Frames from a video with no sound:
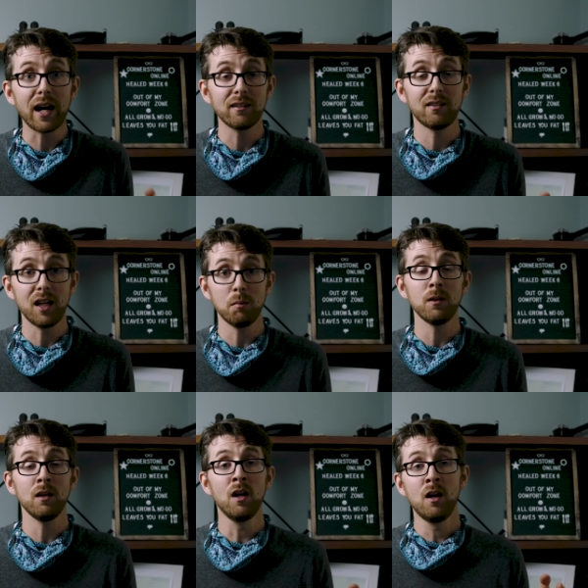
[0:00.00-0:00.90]
that
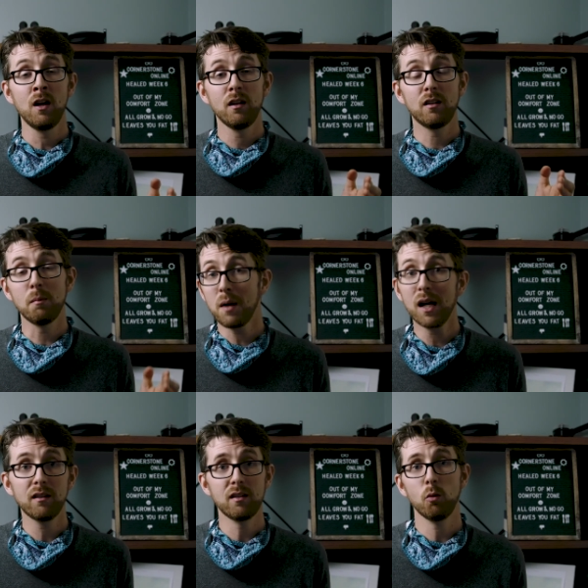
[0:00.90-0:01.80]
statement
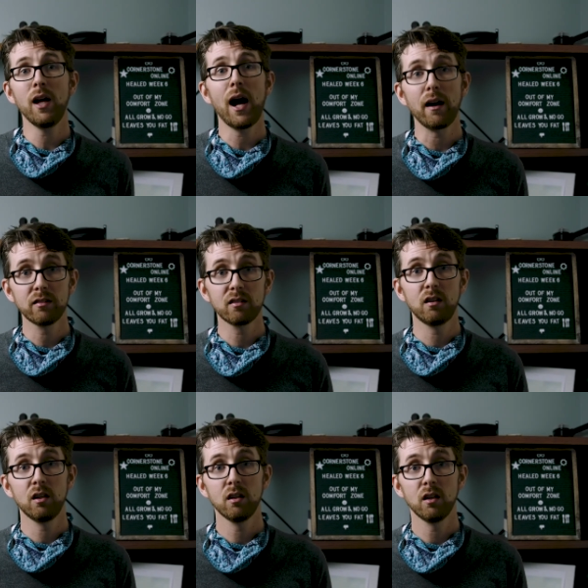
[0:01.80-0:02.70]
demands that we ask.